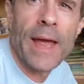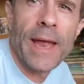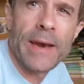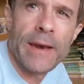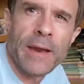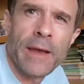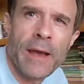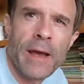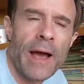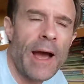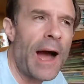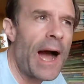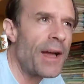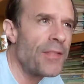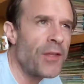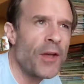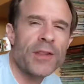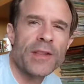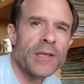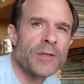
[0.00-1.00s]
then
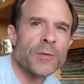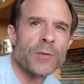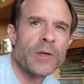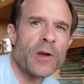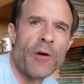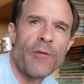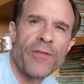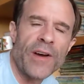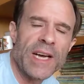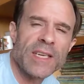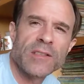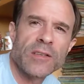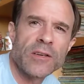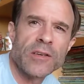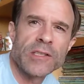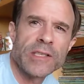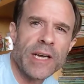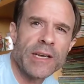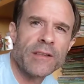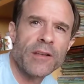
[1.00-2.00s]
I thought this would go faster
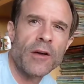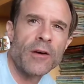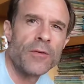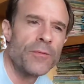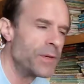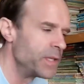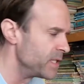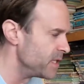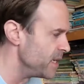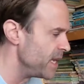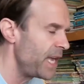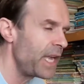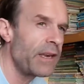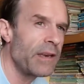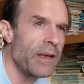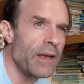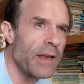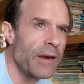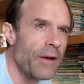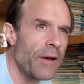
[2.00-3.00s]
because I thought it was
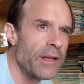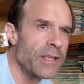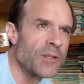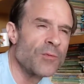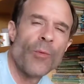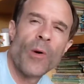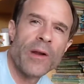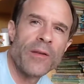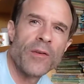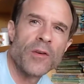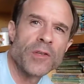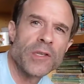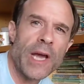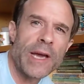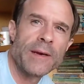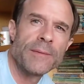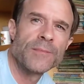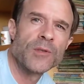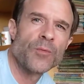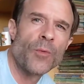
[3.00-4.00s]
neat. And it's one of those
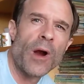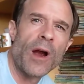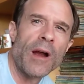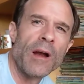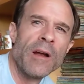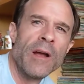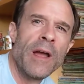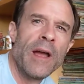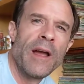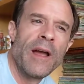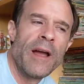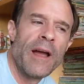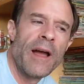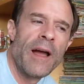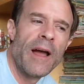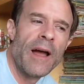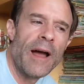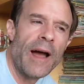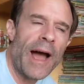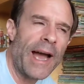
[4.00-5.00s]
items where
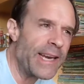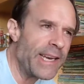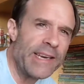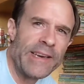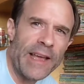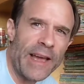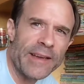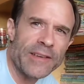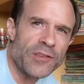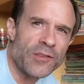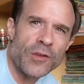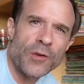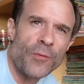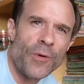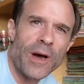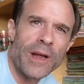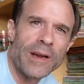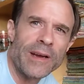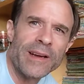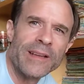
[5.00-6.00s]
I didn't actually
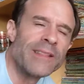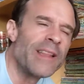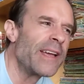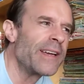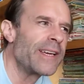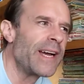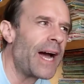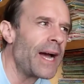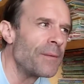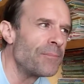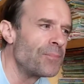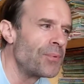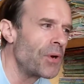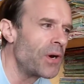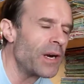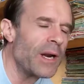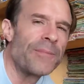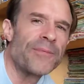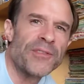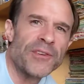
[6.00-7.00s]
want to, like, I
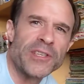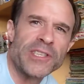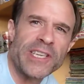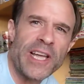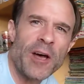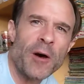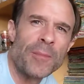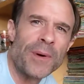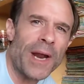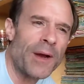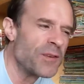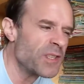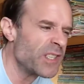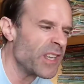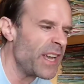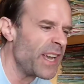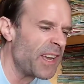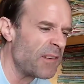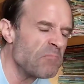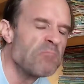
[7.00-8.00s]
put it up for sale, but I
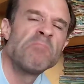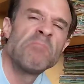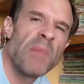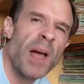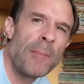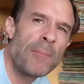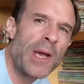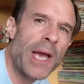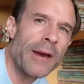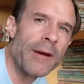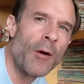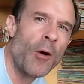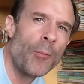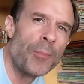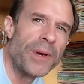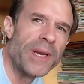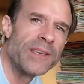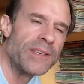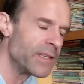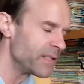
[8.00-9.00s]
was like, I'm kind of
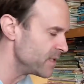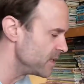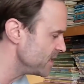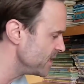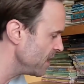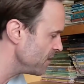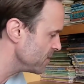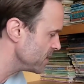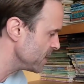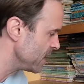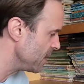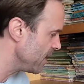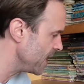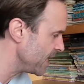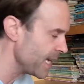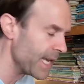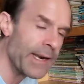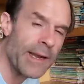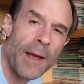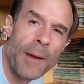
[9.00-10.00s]
hoping it doesn't sell because I
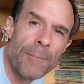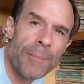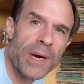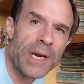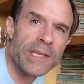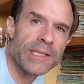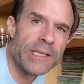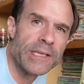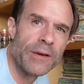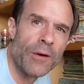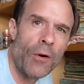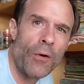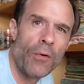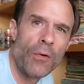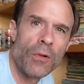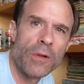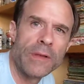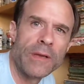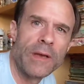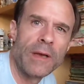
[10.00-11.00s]
like it. But it's an
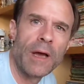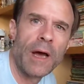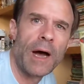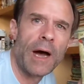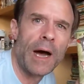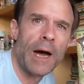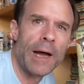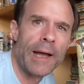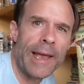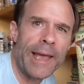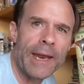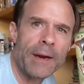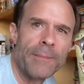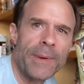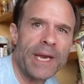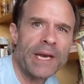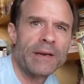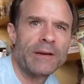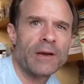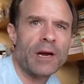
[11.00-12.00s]
old
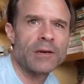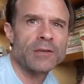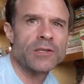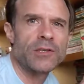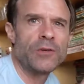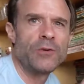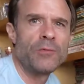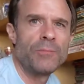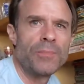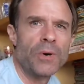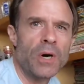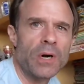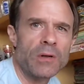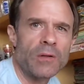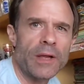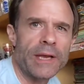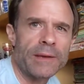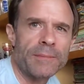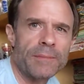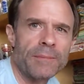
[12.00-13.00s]
animated cartoon
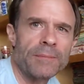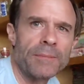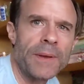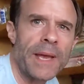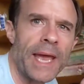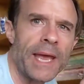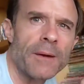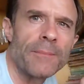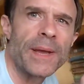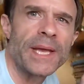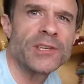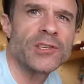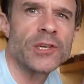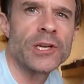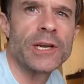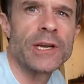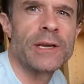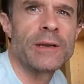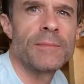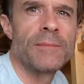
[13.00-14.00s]
book, like
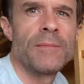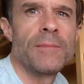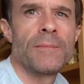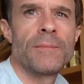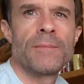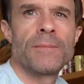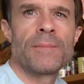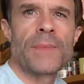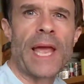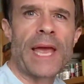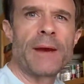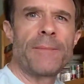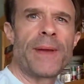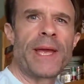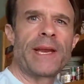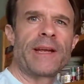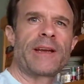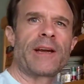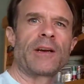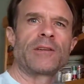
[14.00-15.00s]

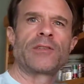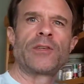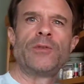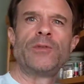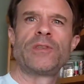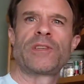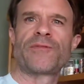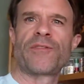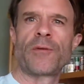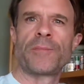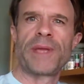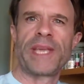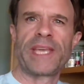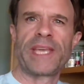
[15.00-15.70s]
animated cartoons for